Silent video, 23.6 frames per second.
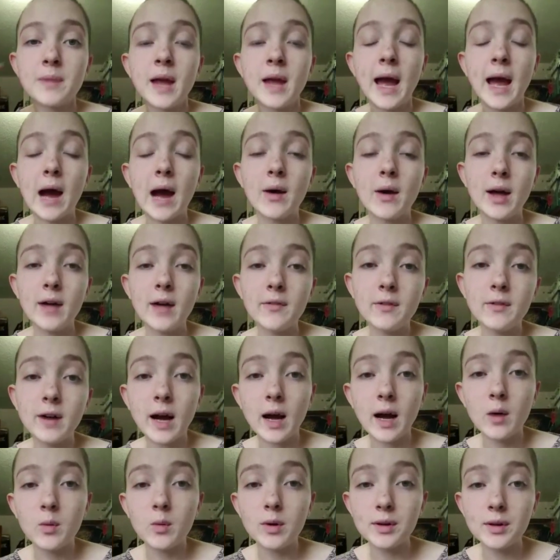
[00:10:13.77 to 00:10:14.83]
However,
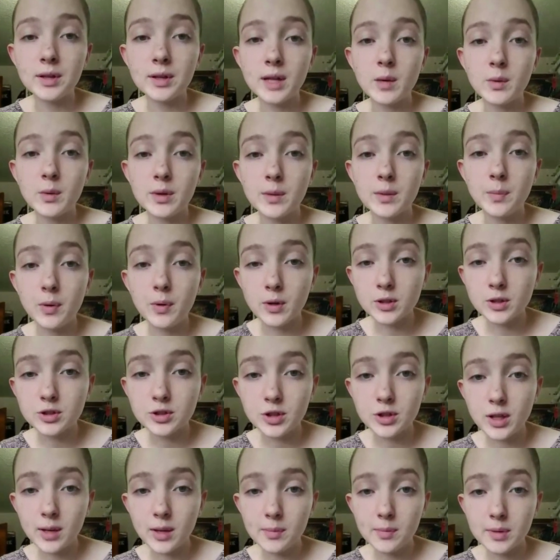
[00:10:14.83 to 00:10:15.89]
I will say with the pore
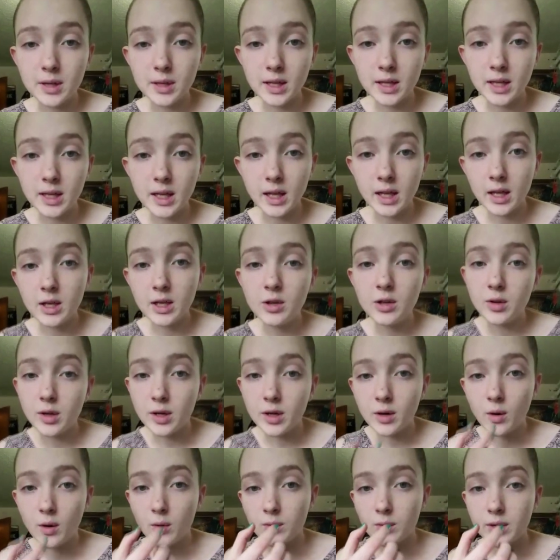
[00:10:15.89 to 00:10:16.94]
strips, again, you can
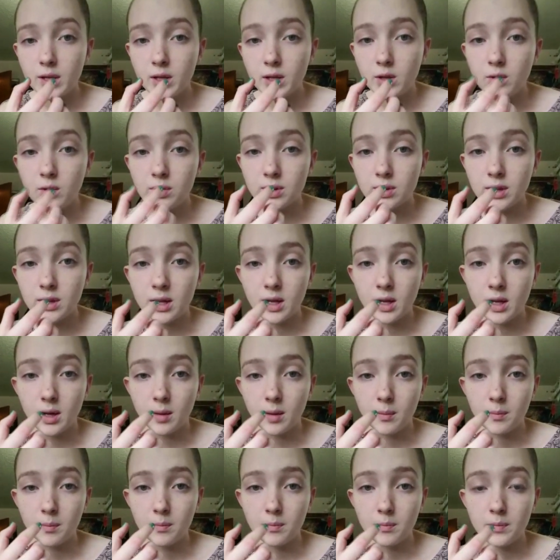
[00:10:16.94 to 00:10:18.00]
only use
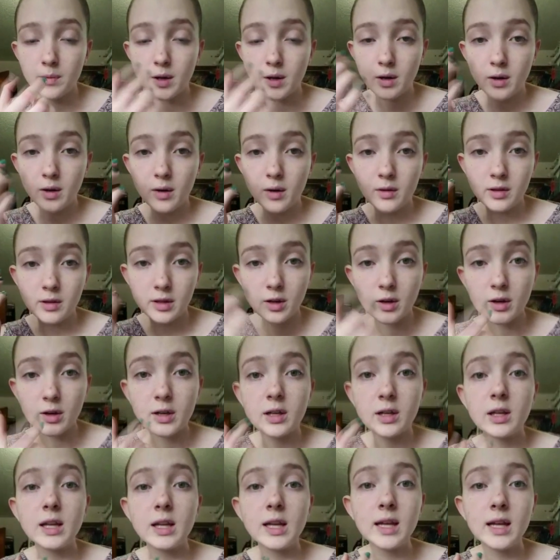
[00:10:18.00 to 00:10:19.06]
them, they're
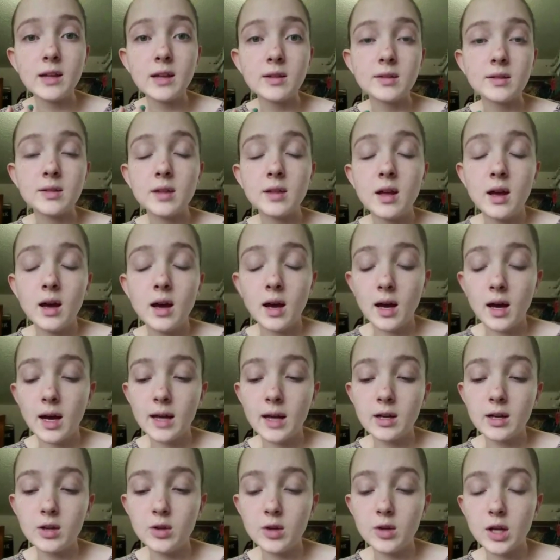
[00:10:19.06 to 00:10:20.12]
certain lengths. I
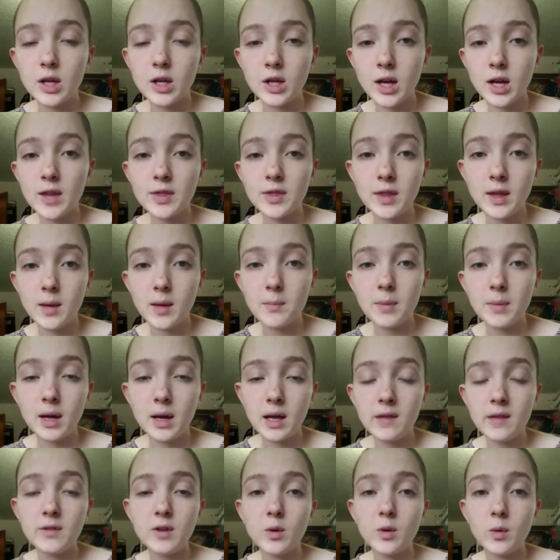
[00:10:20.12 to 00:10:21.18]
know you can cut them, but
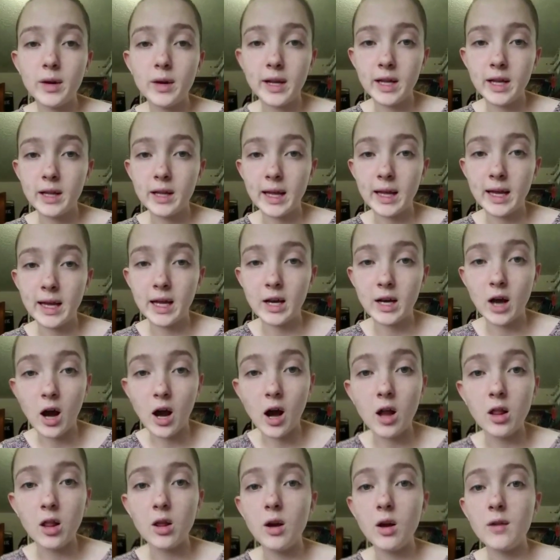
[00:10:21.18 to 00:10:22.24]
if you're wanting like an
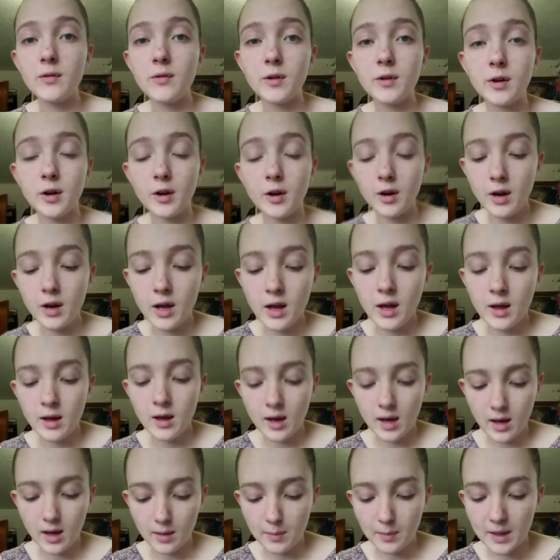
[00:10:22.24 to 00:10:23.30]
all over
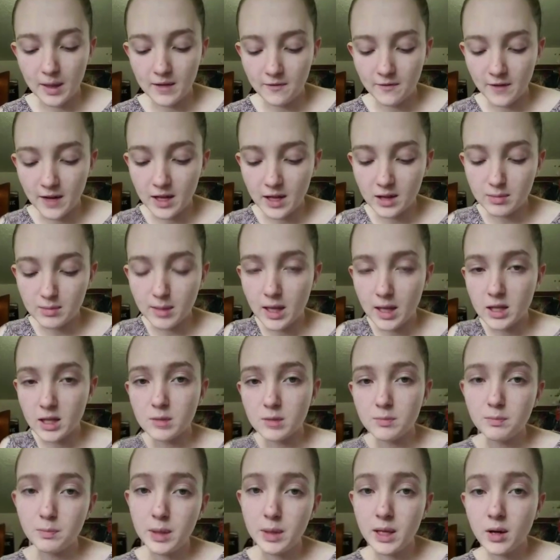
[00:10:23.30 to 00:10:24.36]
face mask
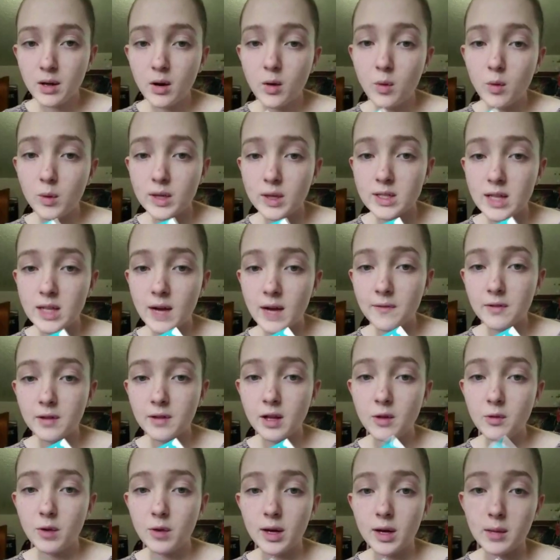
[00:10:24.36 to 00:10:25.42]
peel, would
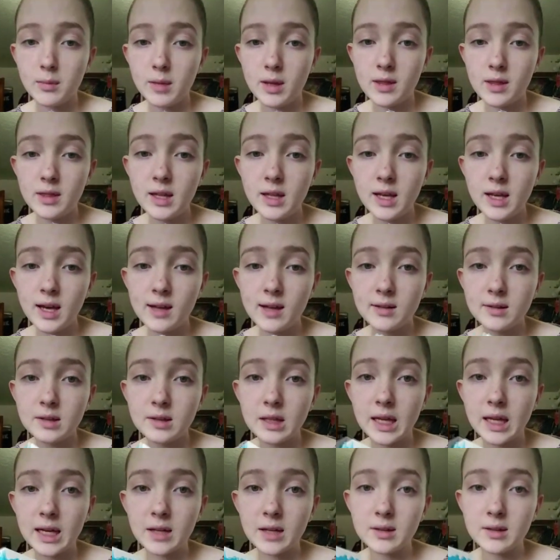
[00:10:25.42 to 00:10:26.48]
definitely recommend this.
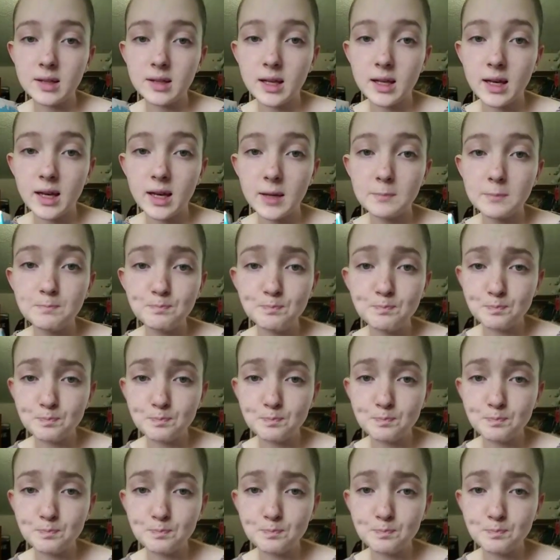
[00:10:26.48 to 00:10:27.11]
Like I said,